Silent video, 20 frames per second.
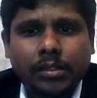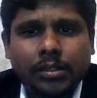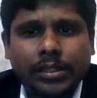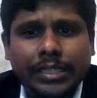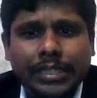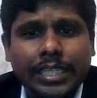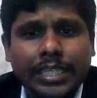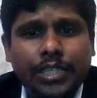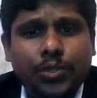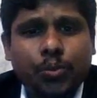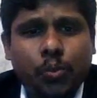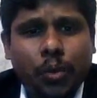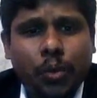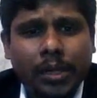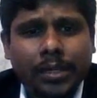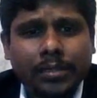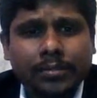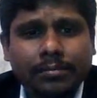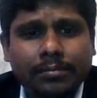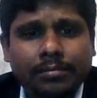Each
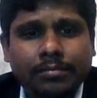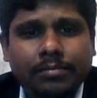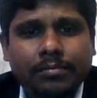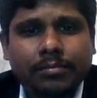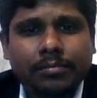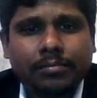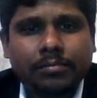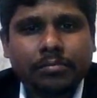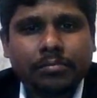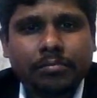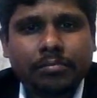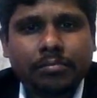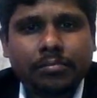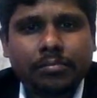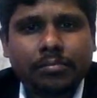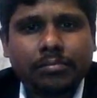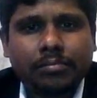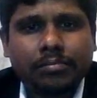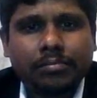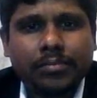one,
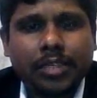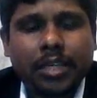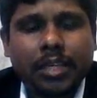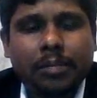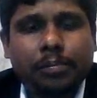they are